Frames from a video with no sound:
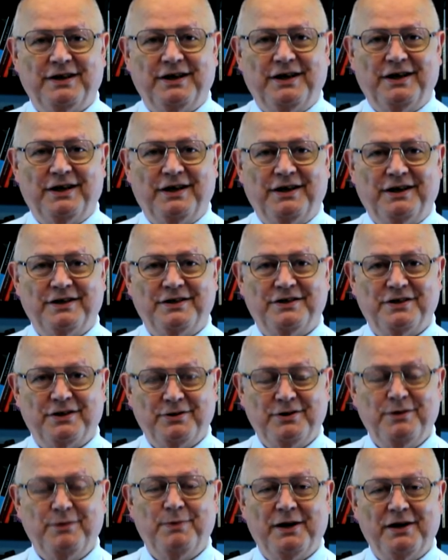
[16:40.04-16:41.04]
So
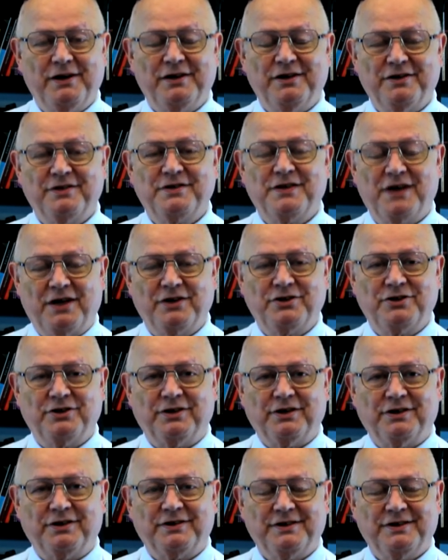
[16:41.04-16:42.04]
you better not touch
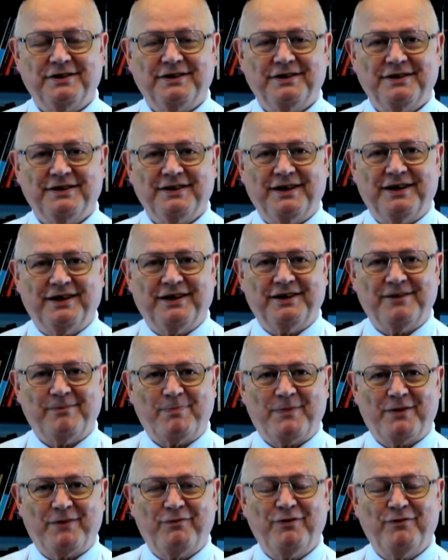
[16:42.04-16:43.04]
it.
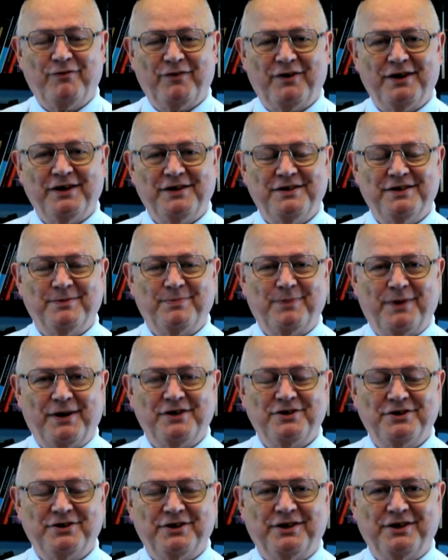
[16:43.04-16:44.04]
If you find it by
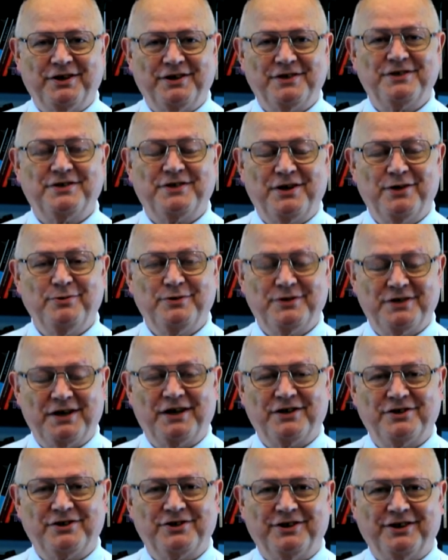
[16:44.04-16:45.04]
chance, don't
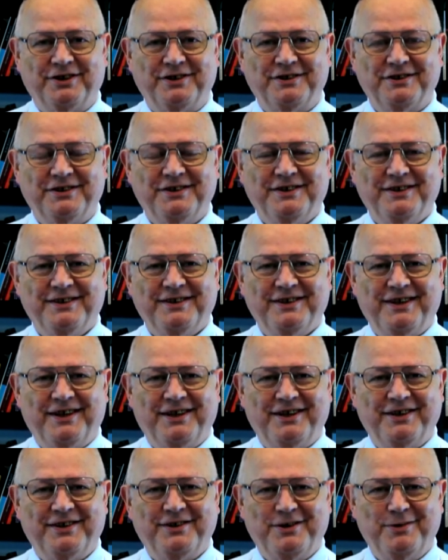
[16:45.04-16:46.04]
touch it.
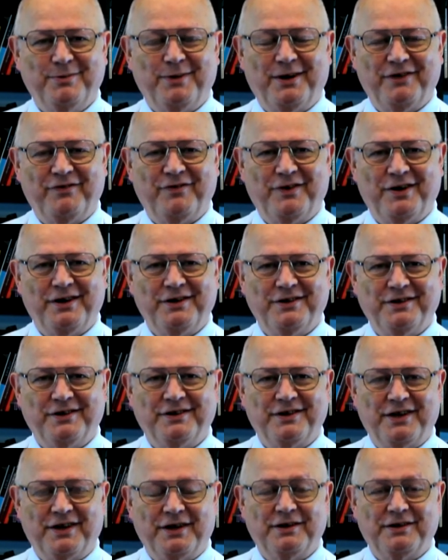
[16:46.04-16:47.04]
You might find
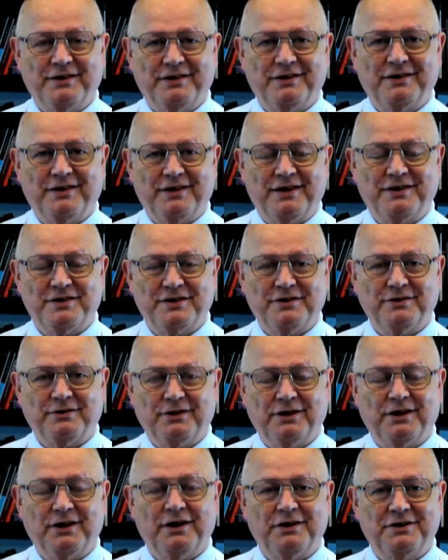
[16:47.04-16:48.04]
that they're still
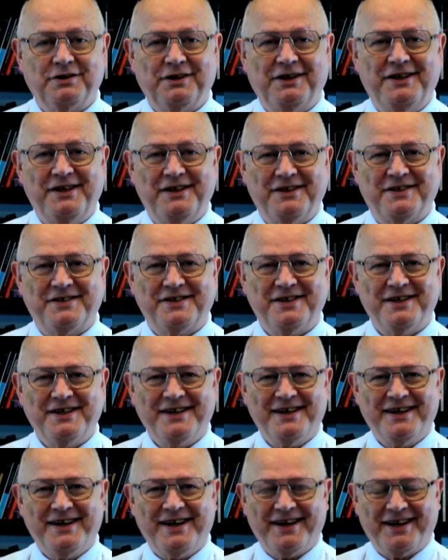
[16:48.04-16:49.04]
guarding it,
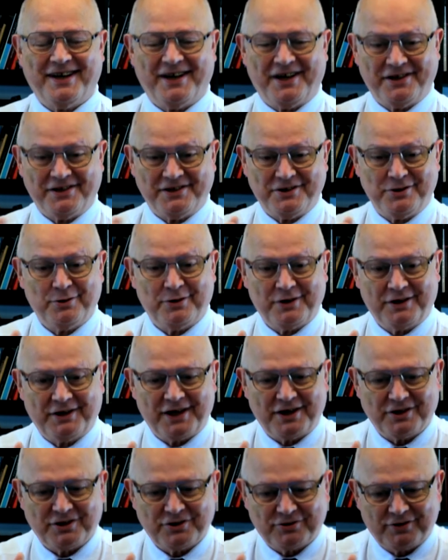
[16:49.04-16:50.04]
and you could
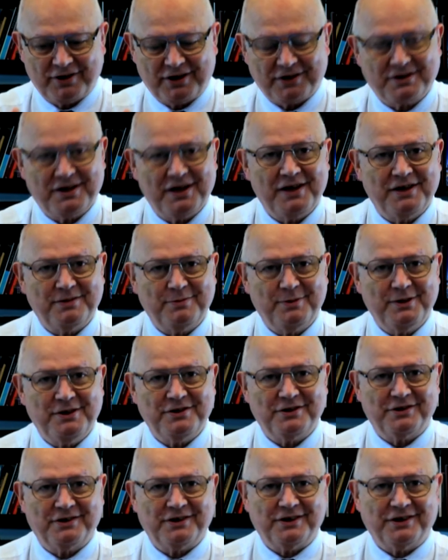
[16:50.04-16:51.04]
get struck dead
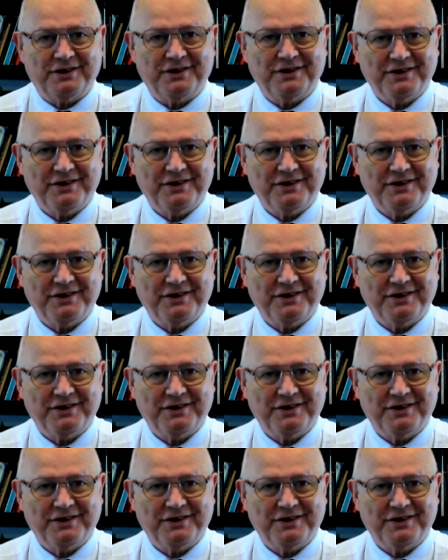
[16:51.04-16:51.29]
immediately.